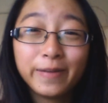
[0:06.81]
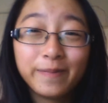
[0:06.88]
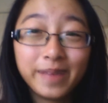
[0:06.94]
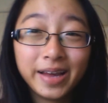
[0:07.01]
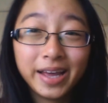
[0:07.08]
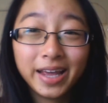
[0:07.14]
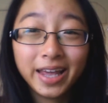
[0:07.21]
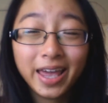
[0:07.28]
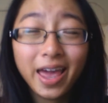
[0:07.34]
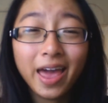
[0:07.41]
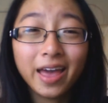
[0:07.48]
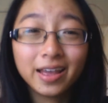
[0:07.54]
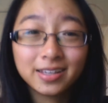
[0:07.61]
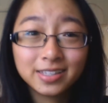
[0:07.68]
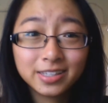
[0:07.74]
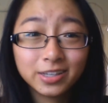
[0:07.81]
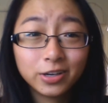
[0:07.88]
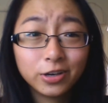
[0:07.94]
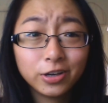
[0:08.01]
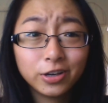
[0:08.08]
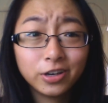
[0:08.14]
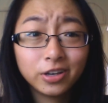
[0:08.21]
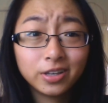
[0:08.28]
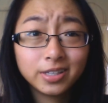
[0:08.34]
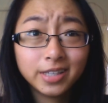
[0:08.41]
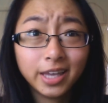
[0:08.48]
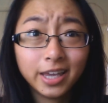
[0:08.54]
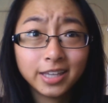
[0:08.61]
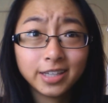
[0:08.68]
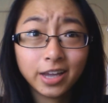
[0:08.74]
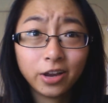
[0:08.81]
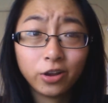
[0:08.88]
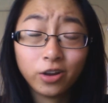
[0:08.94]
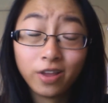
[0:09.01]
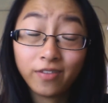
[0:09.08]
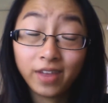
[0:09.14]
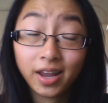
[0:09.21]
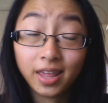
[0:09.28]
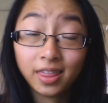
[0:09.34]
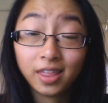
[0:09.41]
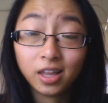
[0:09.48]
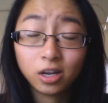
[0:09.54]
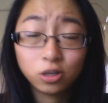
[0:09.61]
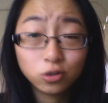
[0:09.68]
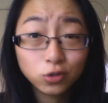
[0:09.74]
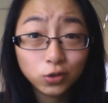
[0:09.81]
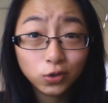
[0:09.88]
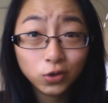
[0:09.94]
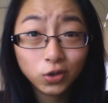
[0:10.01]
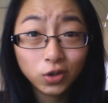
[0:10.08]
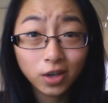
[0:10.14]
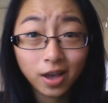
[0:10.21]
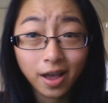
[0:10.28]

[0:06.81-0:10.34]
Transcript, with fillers: But yeah, so seeing as I don't have anything to do,